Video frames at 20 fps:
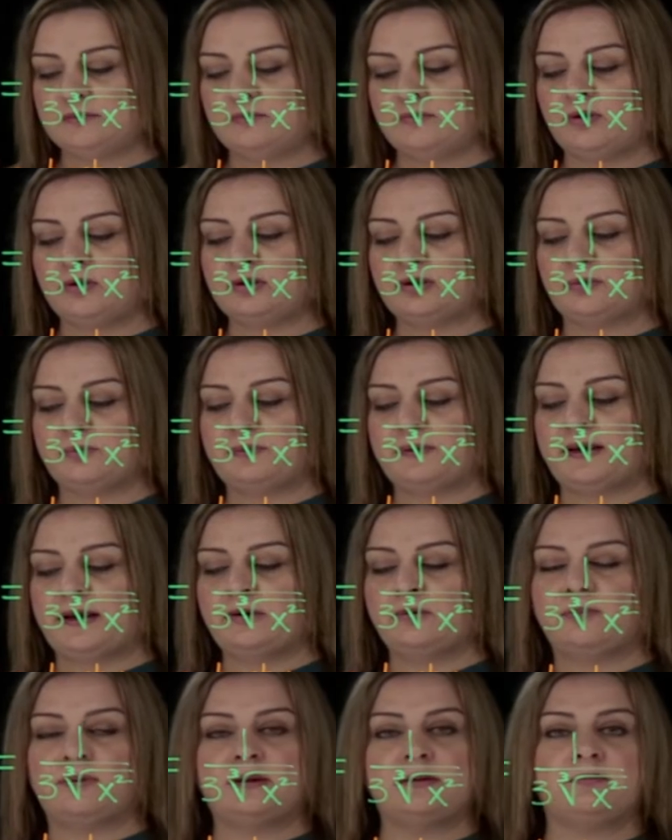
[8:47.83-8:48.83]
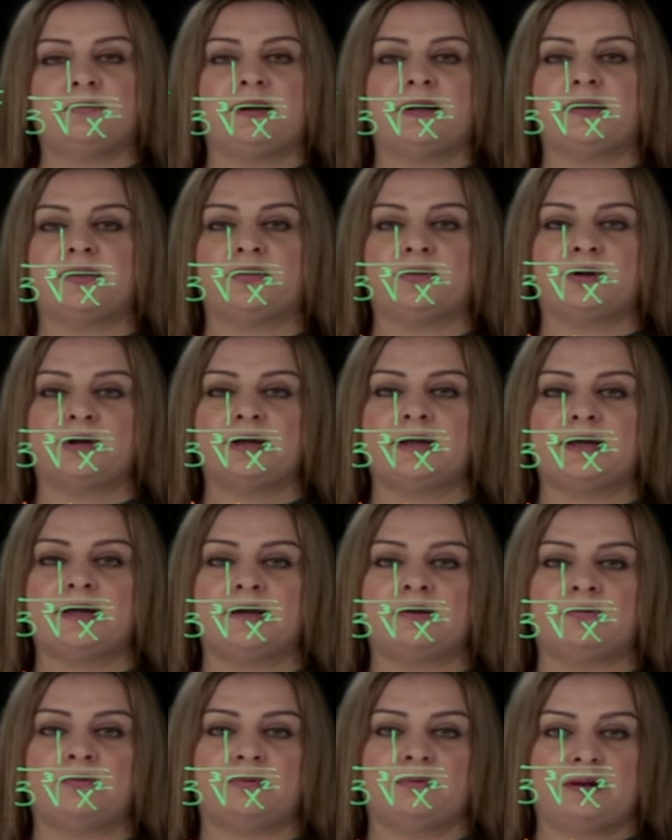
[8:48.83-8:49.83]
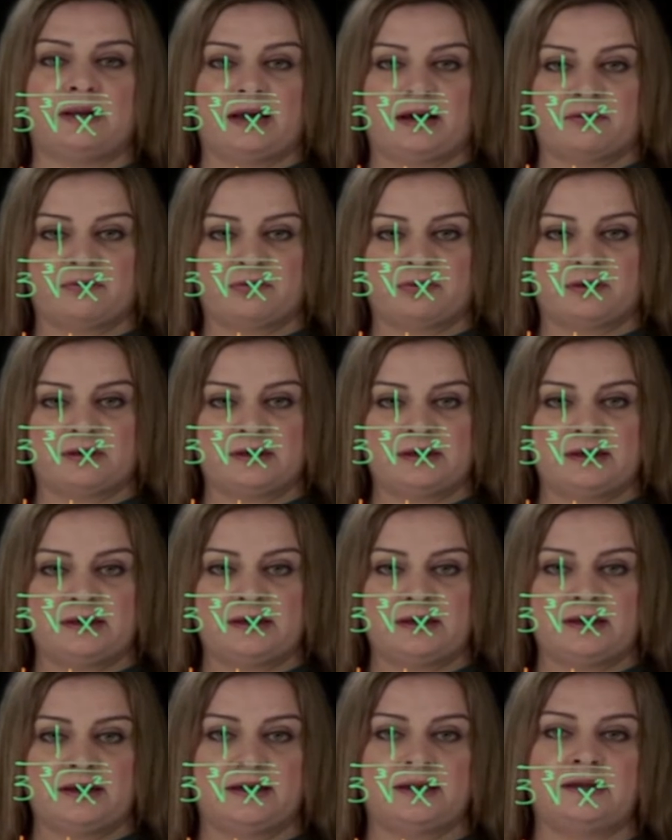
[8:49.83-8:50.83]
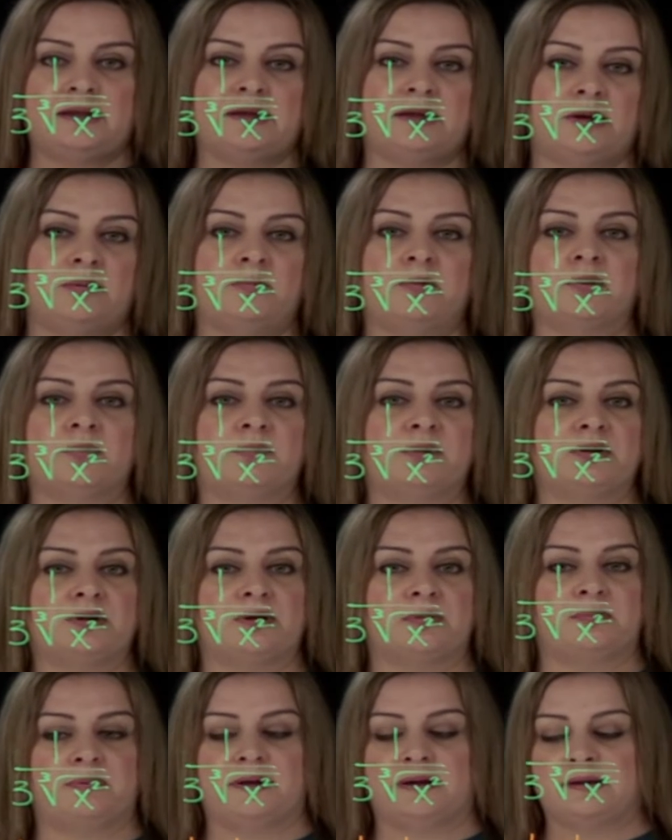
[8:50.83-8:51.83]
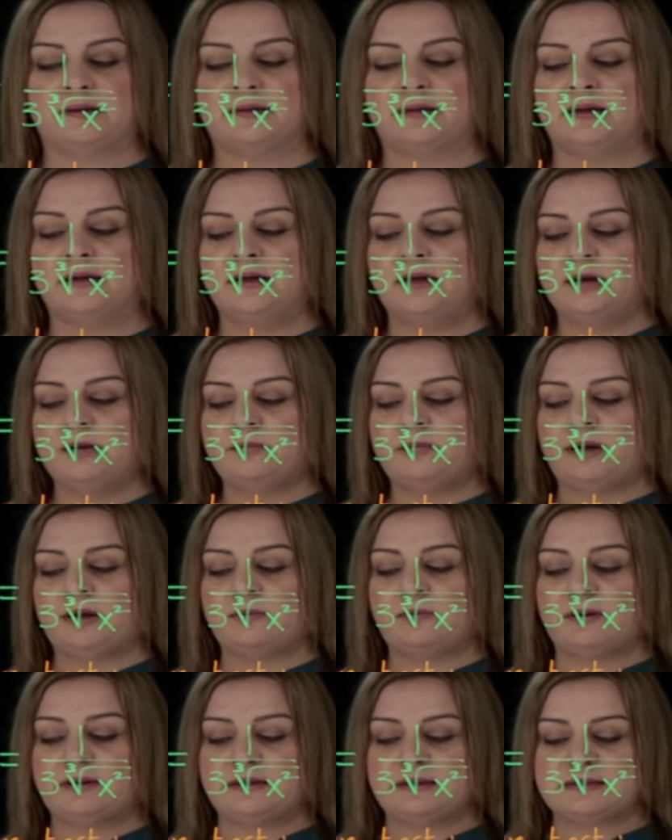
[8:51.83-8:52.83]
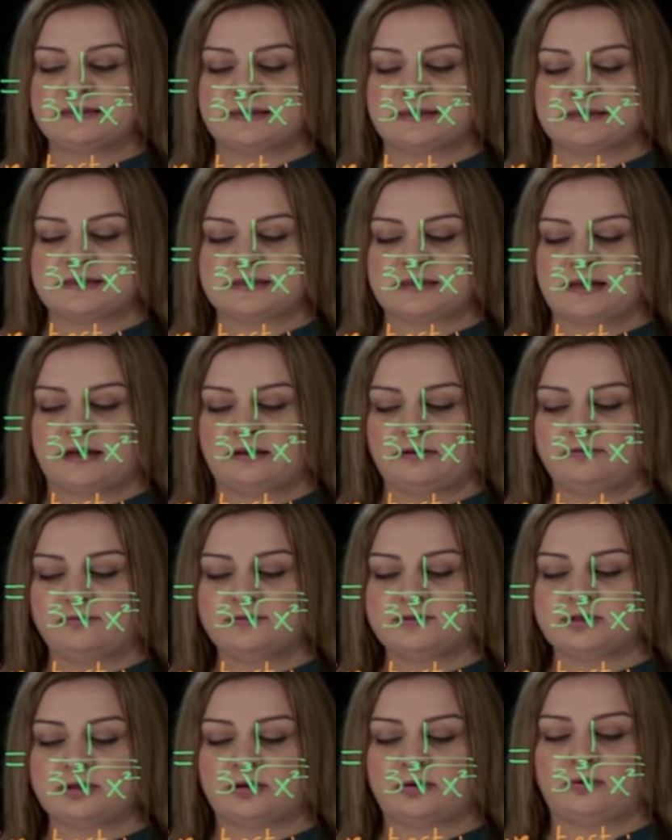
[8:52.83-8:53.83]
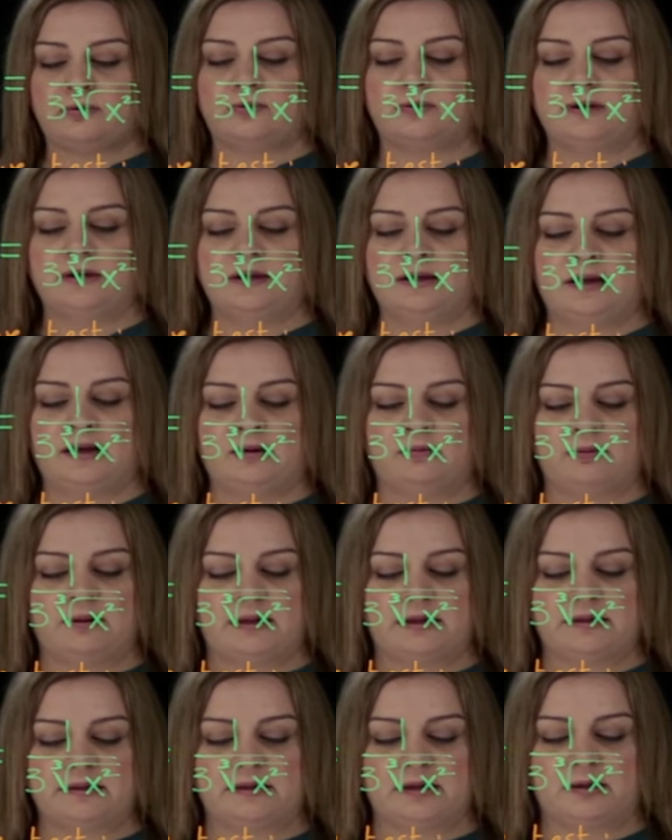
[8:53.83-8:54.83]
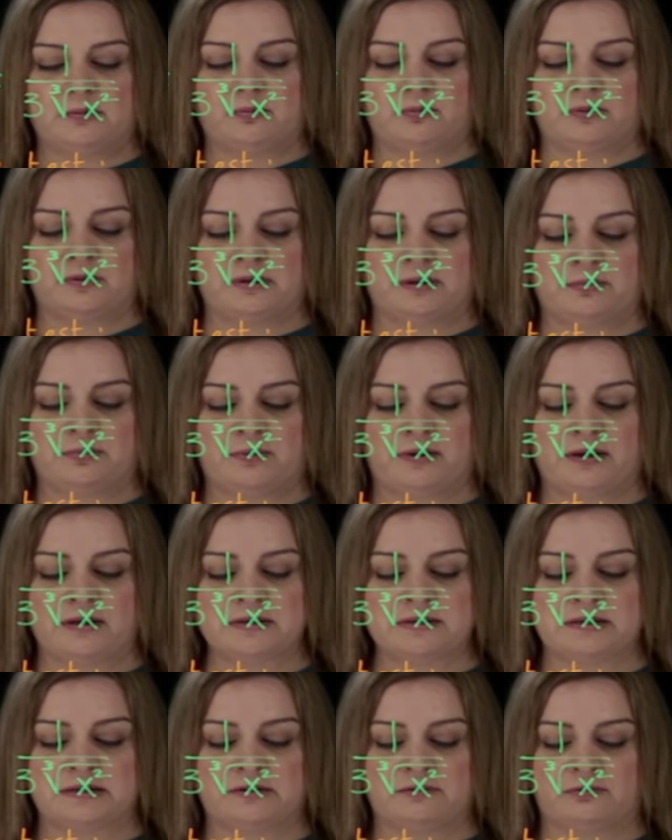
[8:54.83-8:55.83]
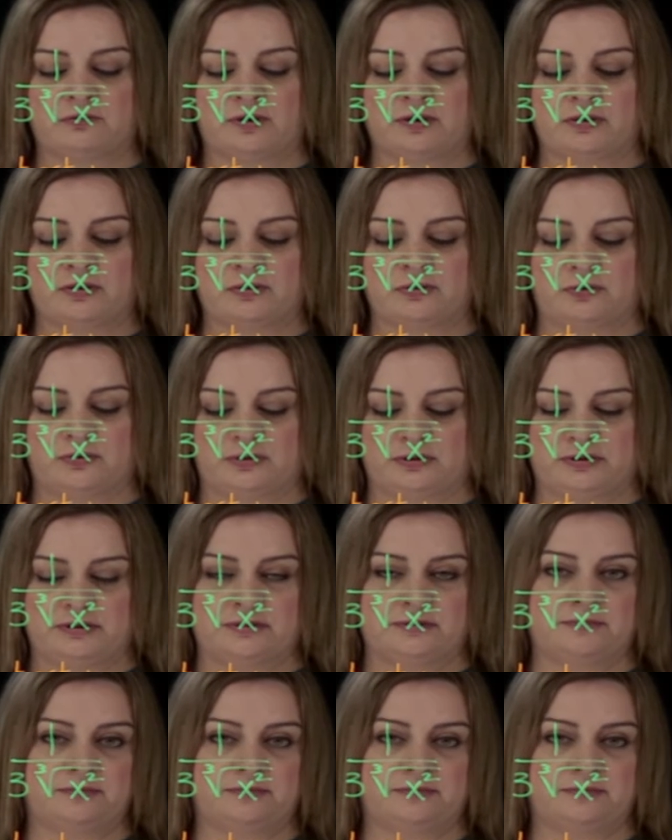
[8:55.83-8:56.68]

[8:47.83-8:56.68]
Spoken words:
Multiply 1 by 3 and we will have 3. Any number multiplied by 1 is itself, so I will end up with a positive 1/3.